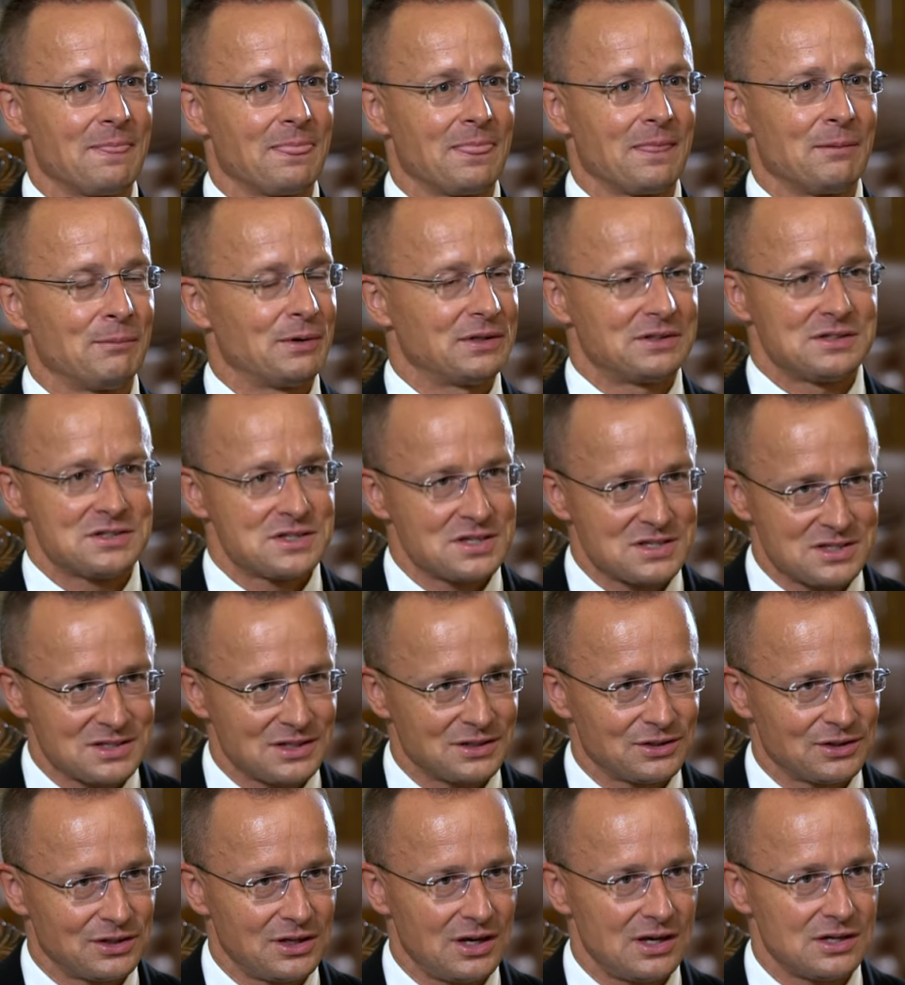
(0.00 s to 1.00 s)
But this is not
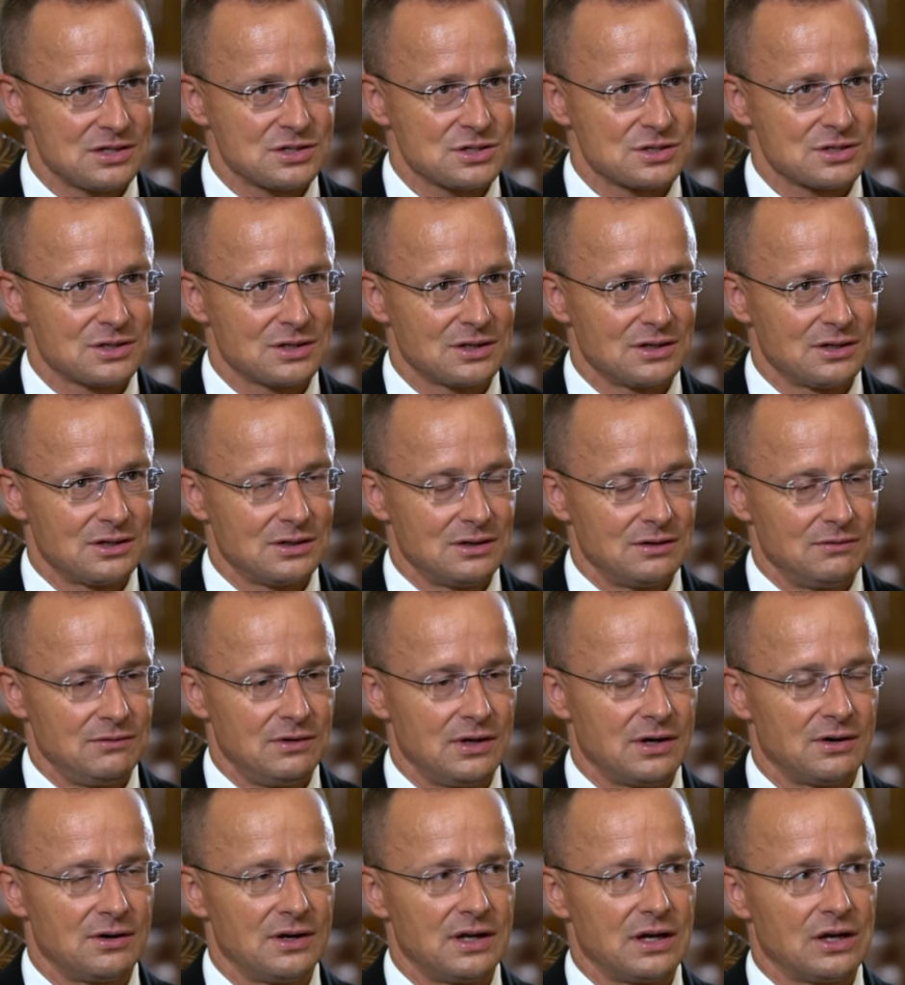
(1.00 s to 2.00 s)
the case. We
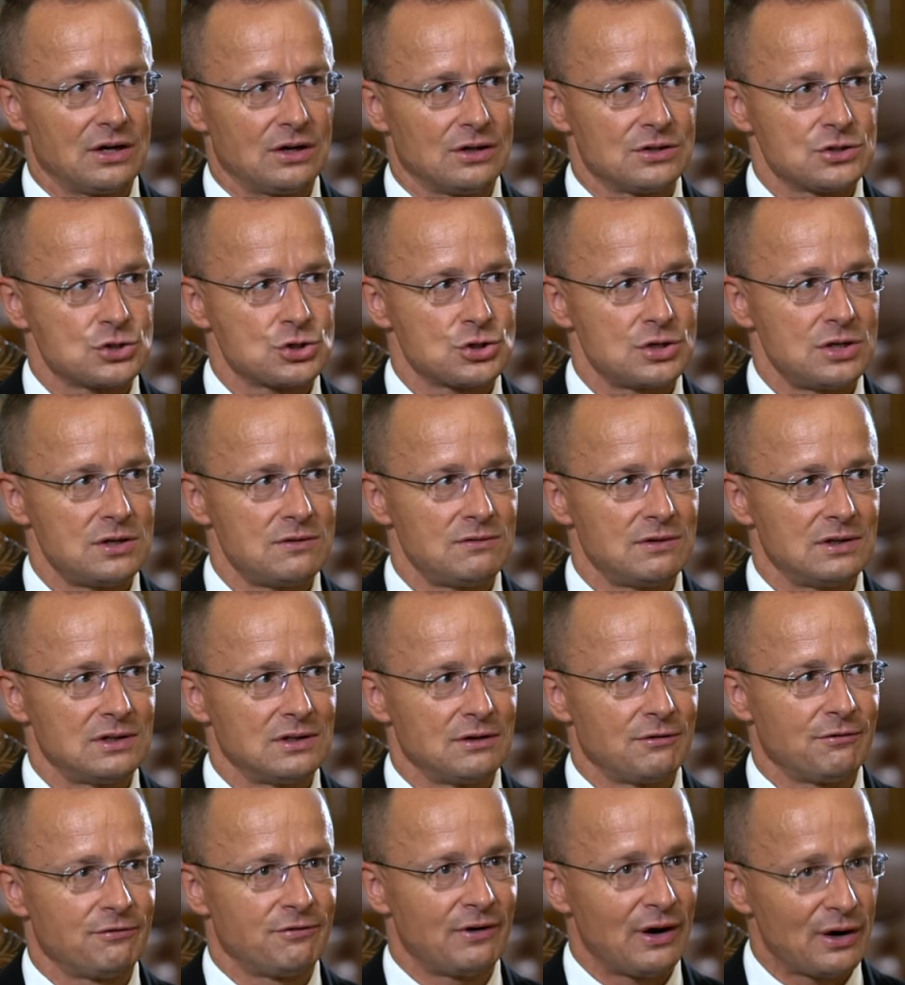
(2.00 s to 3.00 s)
are a country with a
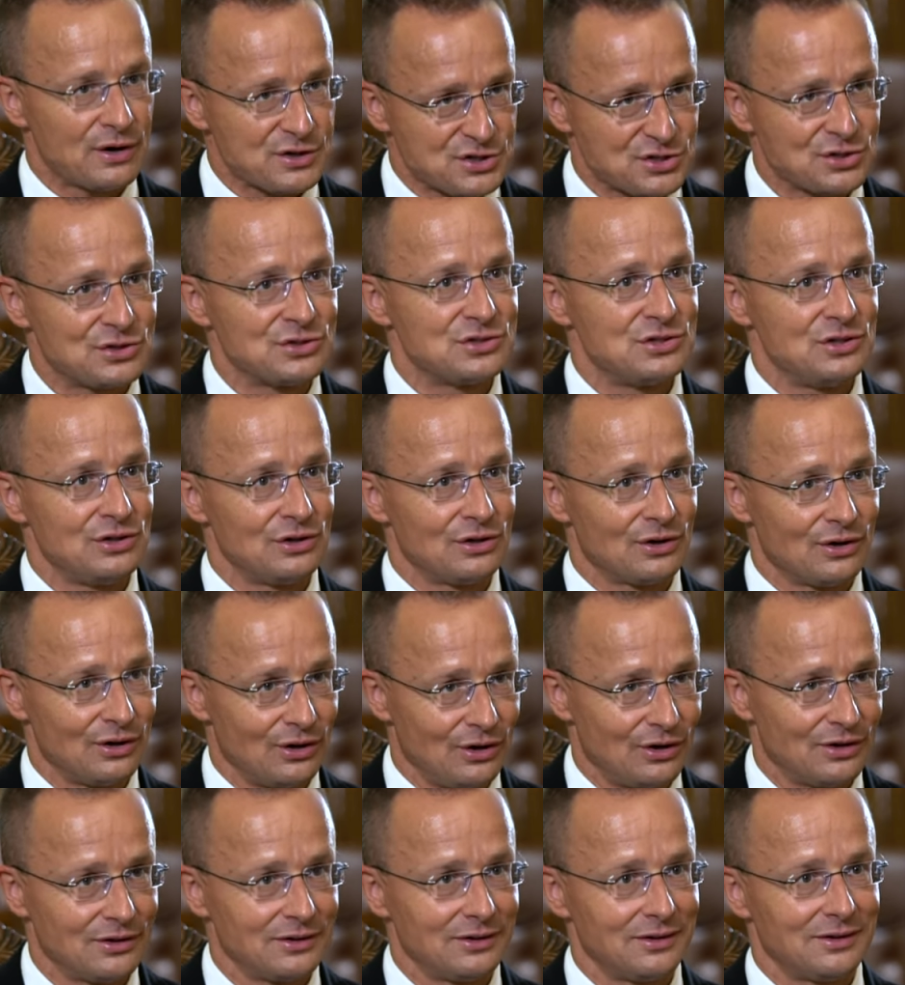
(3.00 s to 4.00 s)
thousand year
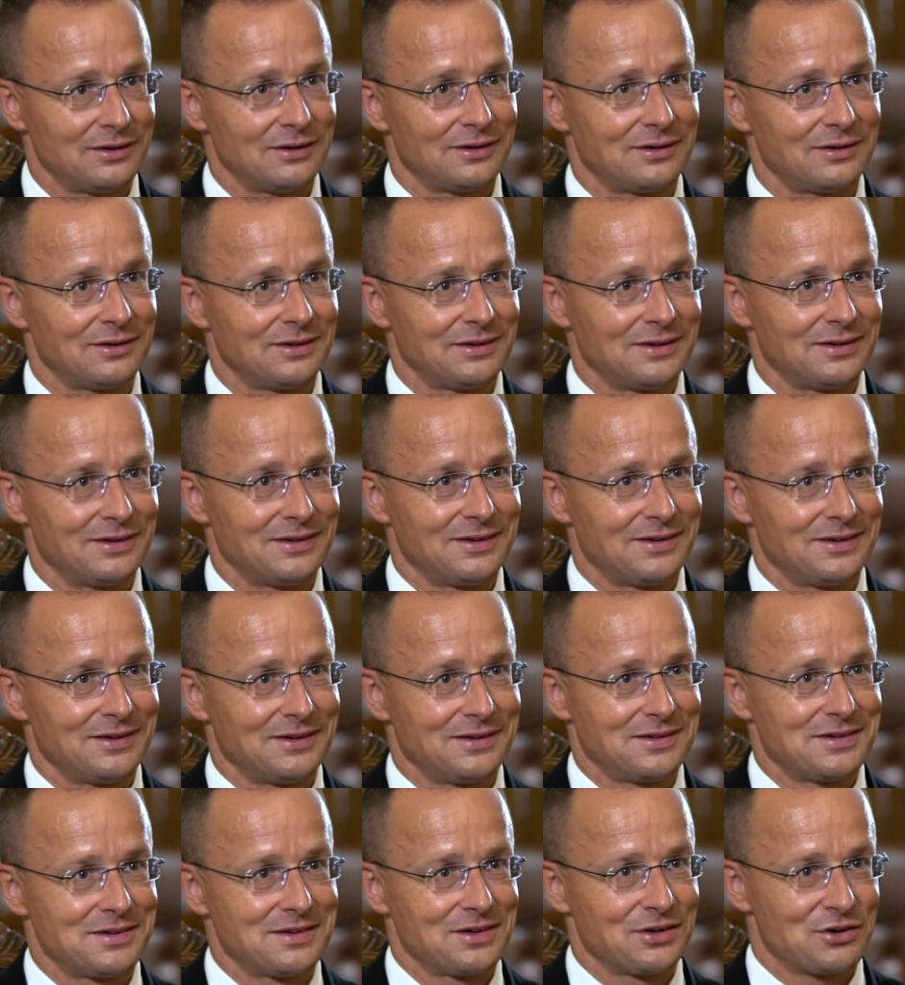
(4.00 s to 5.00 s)
long
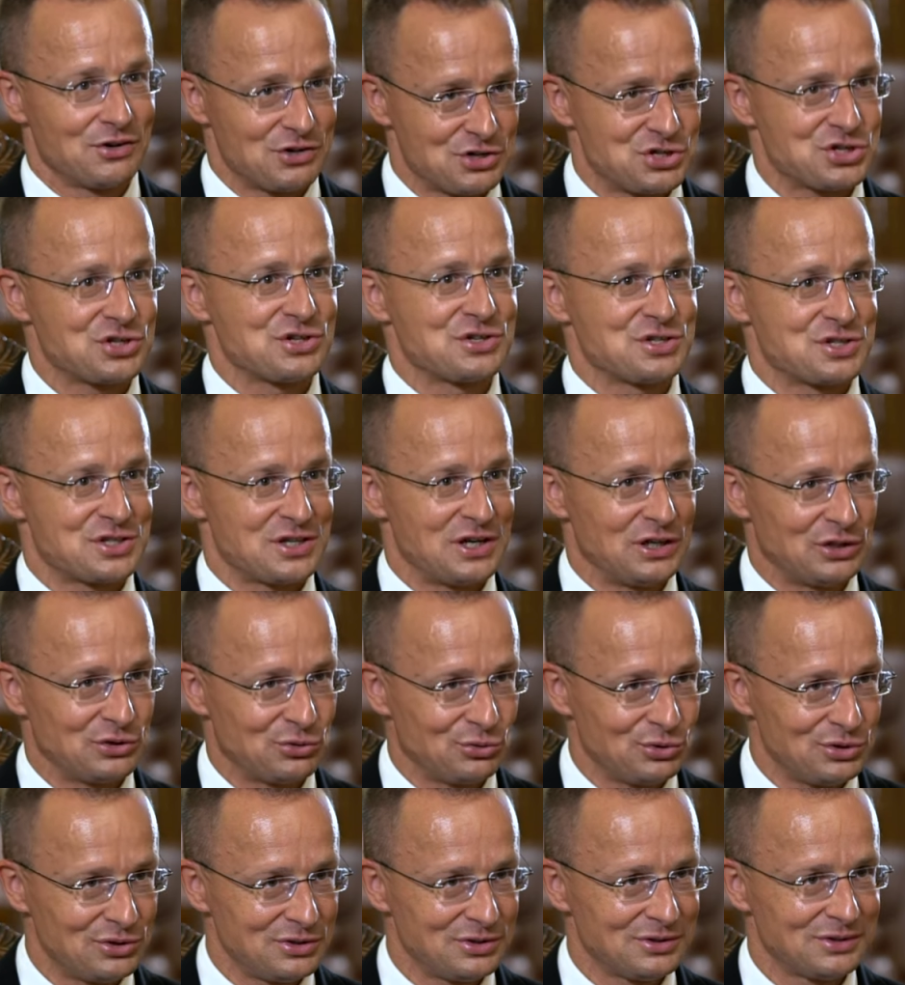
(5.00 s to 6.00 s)
Christian
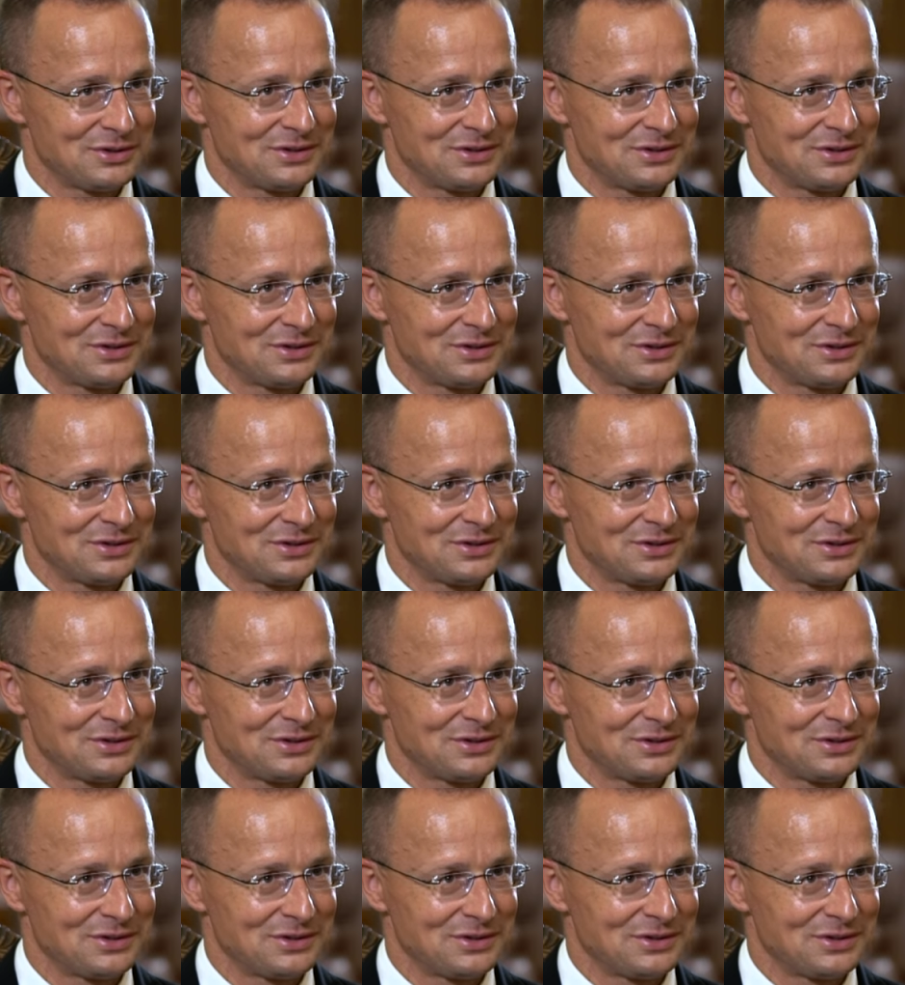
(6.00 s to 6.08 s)
statehood.